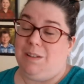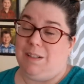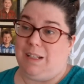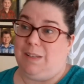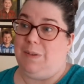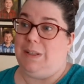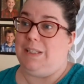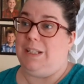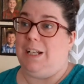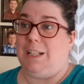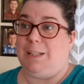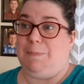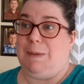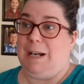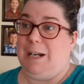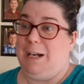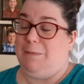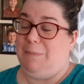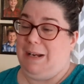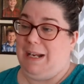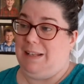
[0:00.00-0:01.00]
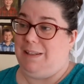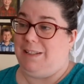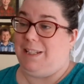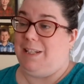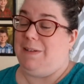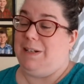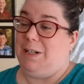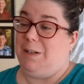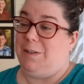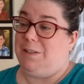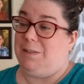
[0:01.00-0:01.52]
because we saw Spider-Man, so
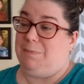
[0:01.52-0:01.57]
we know